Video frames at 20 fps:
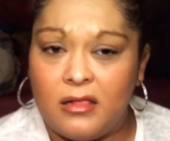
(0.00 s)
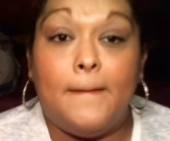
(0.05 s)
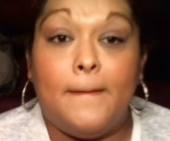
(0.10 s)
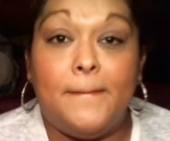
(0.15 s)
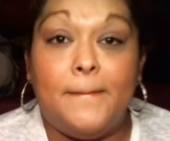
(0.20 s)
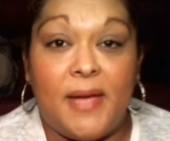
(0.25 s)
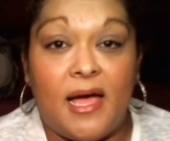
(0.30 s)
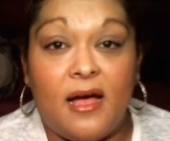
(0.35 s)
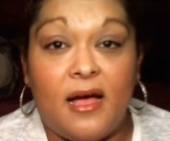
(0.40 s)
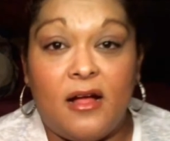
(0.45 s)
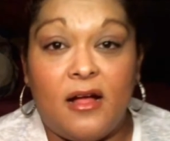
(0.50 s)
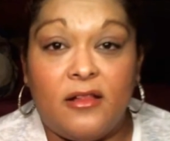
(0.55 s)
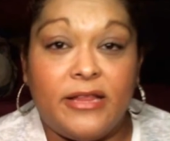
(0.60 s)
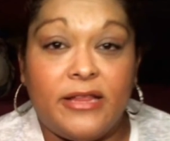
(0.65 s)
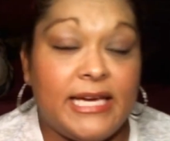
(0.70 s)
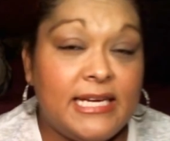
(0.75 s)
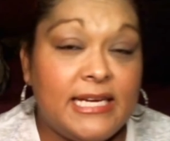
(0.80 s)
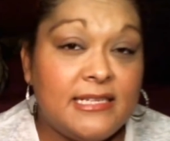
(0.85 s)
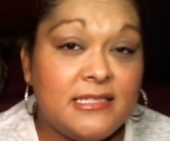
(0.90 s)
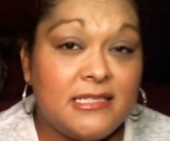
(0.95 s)
Mal
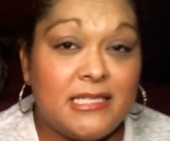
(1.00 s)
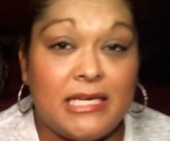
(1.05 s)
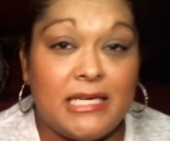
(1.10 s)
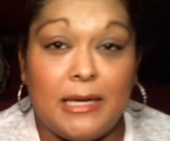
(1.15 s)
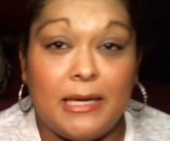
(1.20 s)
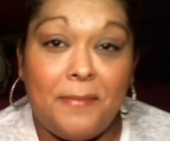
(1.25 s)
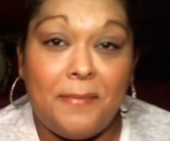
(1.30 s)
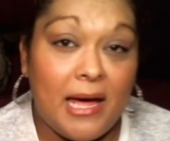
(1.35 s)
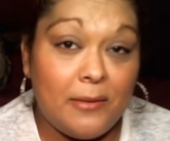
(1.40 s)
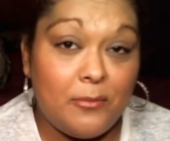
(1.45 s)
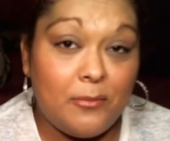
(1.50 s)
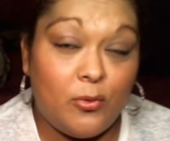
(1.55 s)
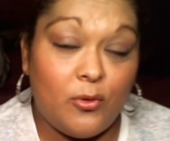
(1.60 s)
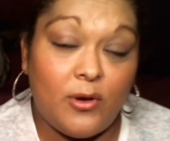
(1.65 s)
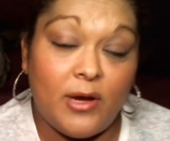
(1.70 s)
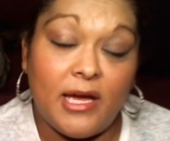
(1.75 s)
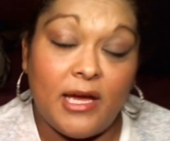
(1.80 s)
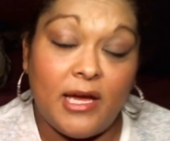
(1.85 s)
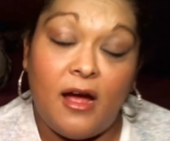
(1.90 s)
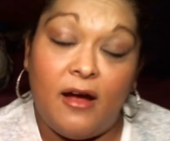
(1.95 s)
is the bad
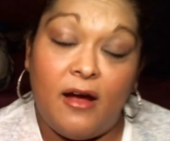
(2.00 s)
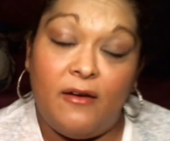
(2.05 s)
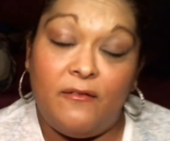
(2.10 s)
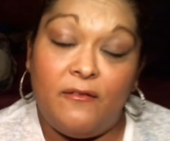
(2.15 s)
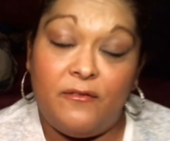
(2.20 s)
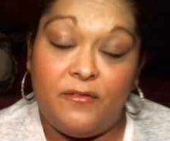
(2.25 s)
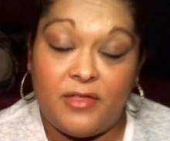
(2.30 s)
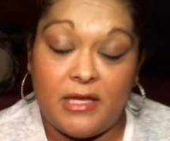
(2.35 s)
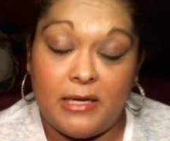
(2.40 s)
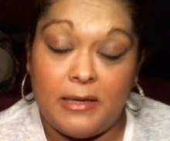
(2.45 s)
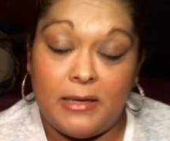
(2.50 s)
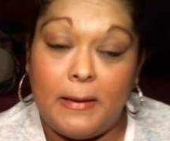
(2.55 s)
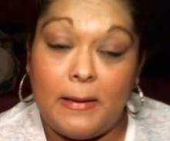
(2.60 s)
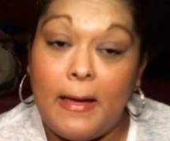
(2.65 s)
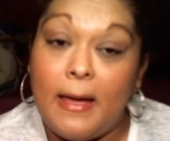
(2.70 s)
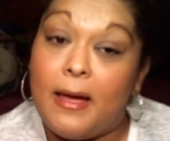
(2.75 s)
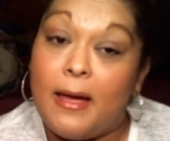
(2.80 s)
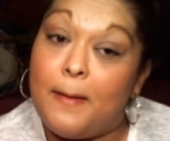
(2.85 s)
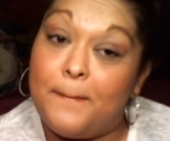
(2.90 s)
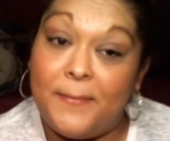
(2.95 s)
boy of the
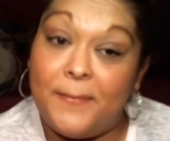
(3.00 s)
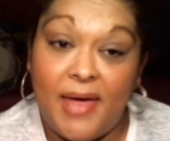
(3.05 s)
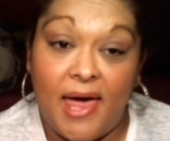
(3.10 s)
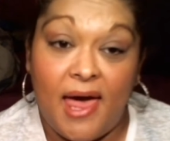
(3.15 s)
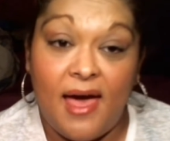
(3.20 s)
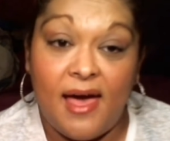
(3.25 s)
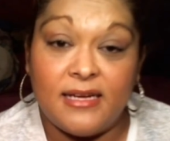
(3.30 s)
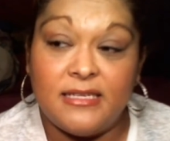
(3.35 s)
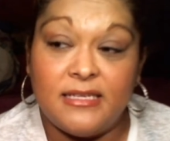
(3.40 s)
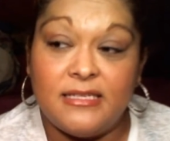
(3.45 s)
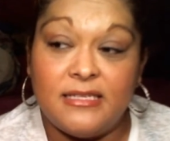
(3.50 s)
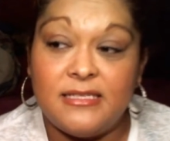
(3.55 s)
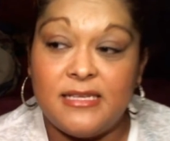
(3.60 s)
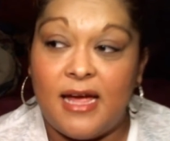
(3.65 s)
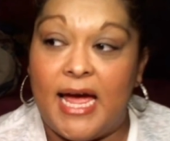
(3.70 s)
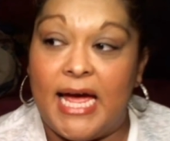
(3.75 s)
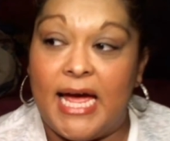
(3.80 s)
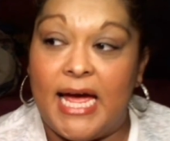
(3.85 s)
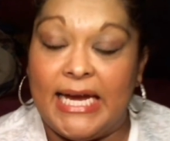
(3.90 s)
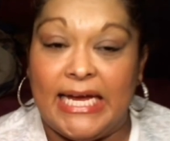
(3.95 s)
band,
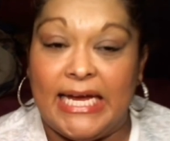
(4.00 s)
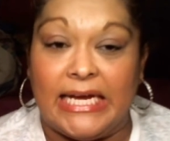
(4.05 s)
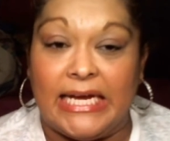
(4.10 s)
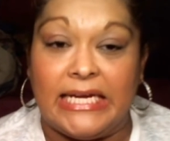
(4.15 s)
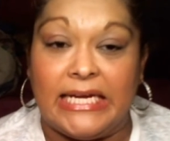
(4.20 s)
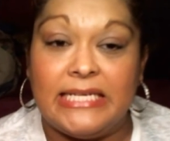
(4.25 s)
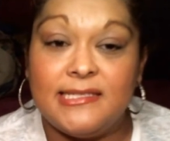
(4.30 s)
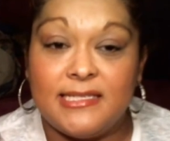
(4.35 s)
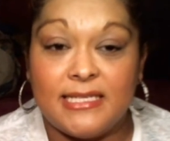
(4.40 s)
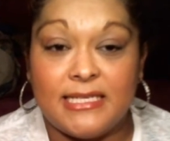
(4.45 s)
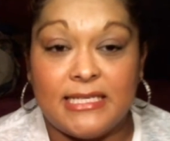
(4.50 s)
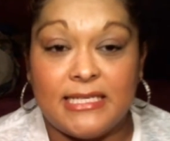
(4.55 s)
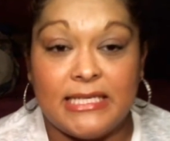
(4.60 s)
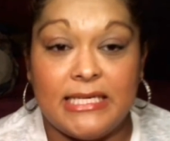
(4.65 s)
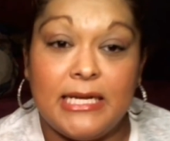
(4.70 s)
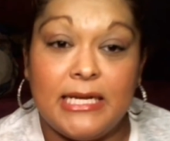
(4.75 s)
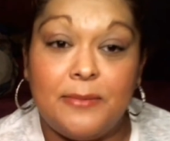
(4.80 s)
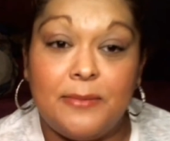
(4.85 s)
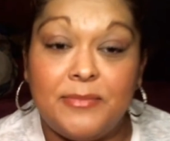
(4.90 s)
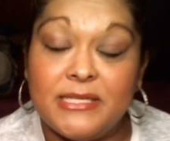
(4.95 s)
and he needs to
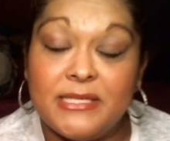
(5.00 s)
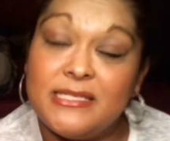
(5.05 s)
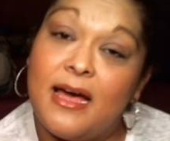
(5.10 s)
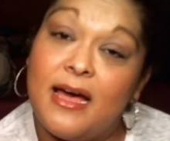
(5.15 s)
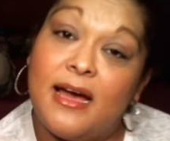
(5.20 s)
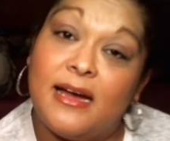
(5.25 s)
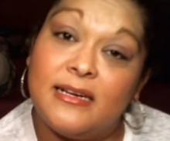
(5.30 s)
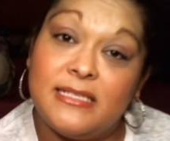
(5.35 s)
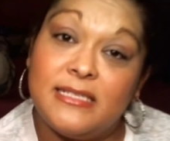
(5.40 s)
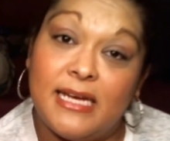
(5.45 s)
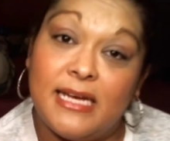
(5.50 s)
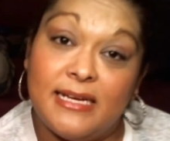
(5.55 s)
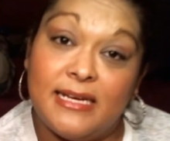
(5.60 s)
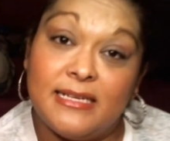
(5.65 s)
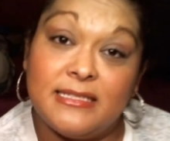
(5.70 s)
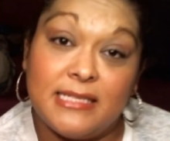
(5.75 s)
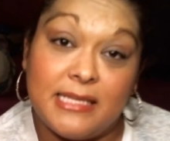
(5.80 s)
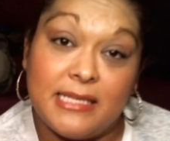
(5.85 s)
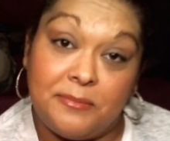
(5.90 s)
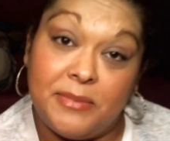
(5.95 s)
clean up his act
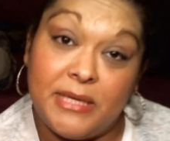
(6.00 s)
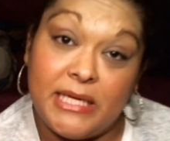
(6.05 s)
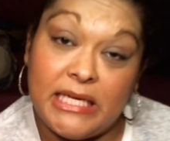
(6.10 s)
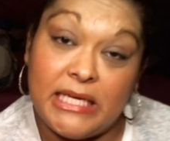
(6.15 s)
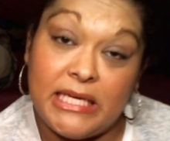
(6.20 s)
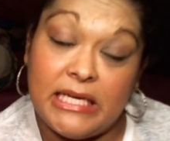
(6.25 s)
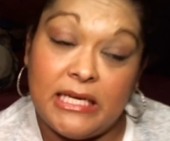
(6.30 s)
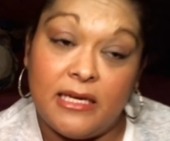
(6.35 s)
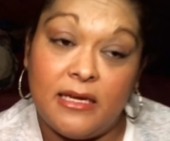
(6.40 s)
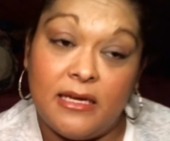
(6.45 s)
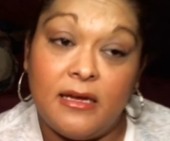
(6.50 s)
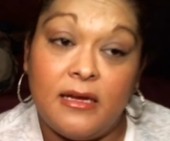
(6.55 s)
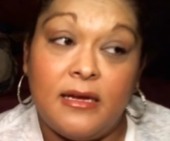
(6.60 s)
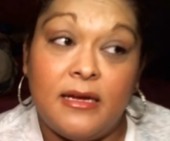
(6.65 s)
ASAP.